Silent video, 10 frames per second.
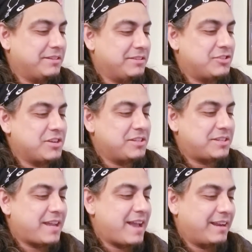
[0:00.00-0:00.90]
just
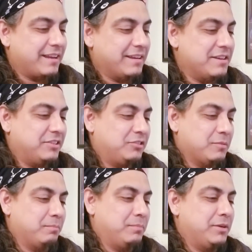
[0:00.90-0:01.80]
add enough
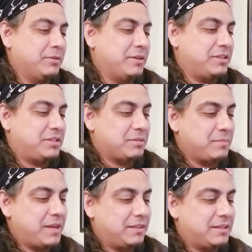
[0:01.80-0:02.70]
bitterness to
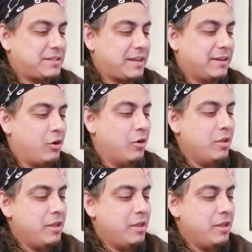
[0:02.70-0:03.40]
make this ale